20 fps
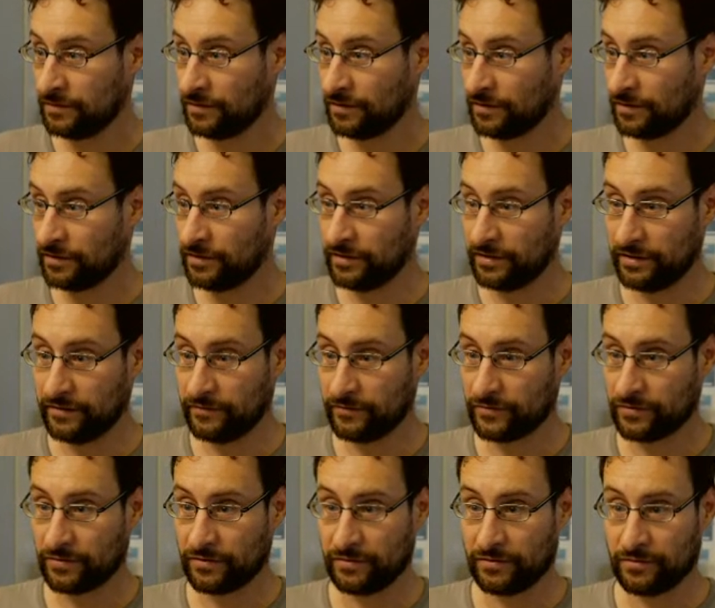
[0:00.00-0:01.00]
only even
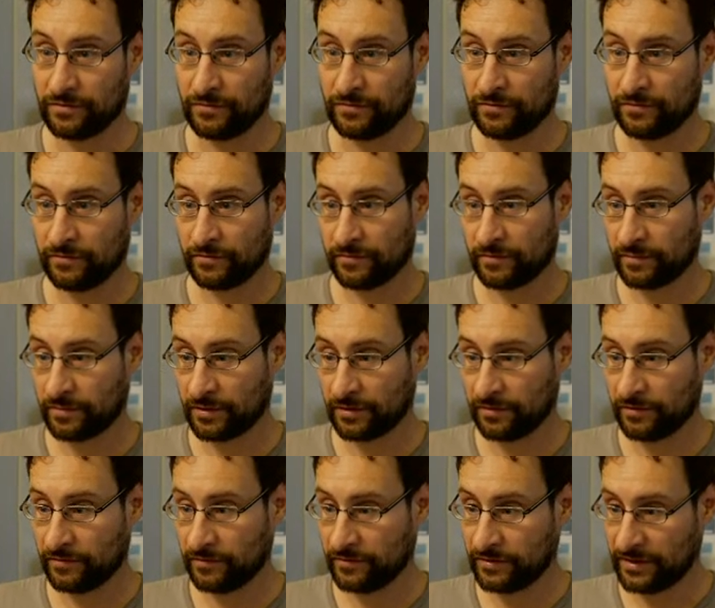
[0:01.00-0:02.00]
32.
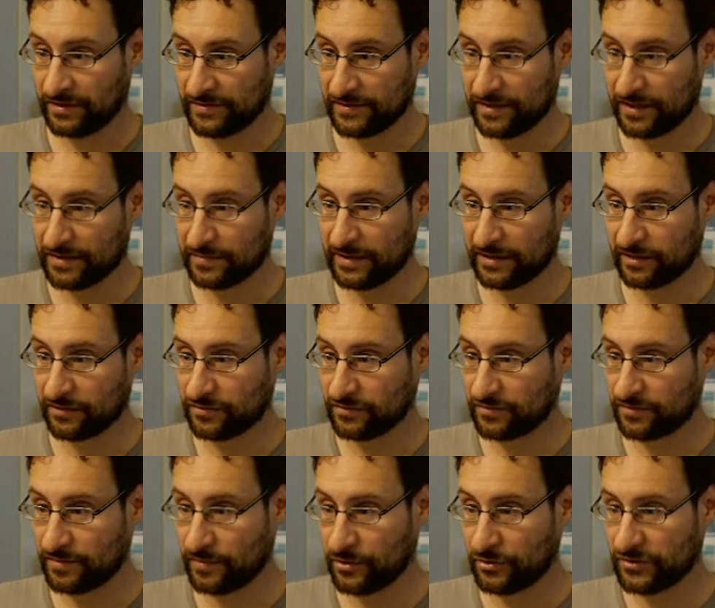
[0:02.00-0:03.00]
Doesn't matter
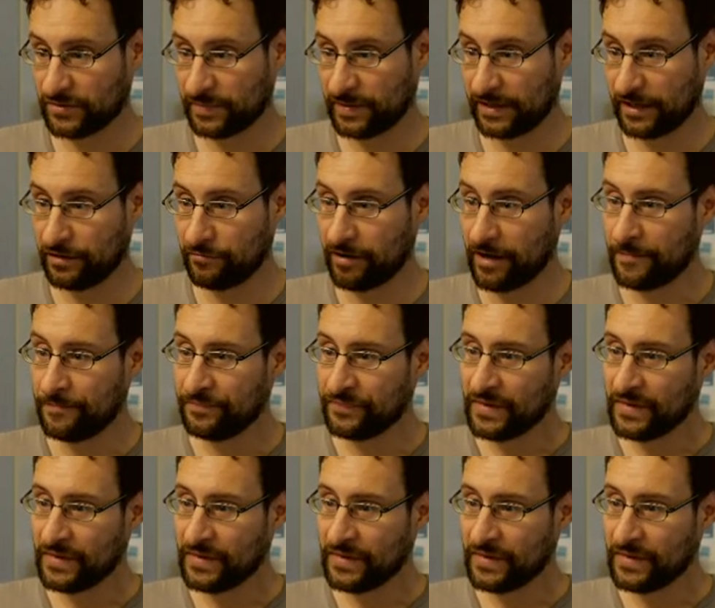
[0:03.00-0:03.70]
the most, but anyway,